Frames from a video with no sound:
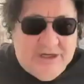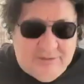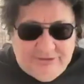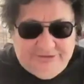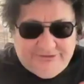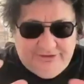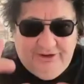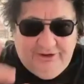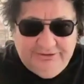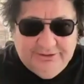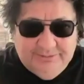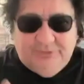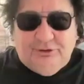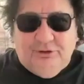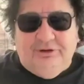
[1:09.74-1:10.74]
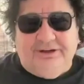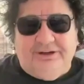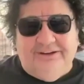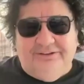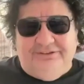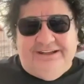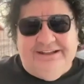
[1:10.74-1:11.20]
was on the ball
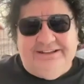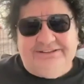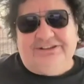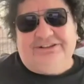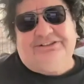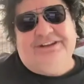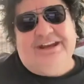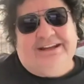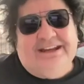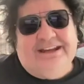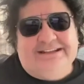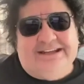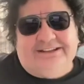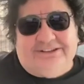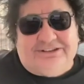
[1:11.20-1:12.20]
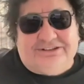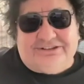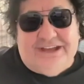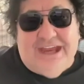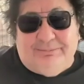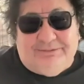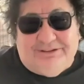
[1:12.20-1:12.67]
enough to get the
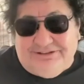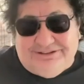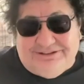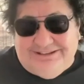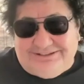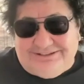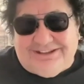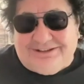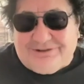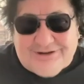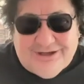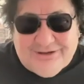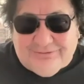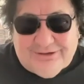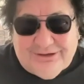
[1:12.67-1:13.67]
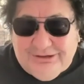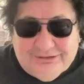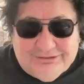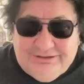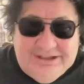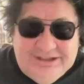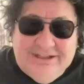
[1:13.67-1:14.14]
snap, and it's just a great
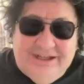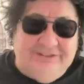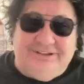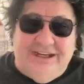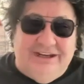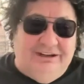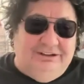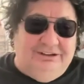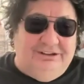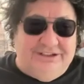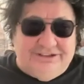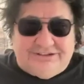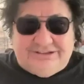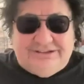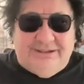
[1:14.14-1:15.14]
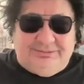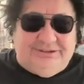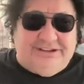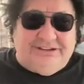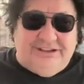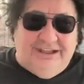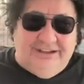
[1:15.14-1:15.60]
photo of Daryl and I just collapsing
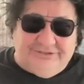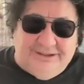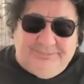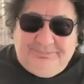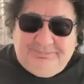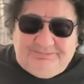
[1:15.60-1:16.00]
in laughter.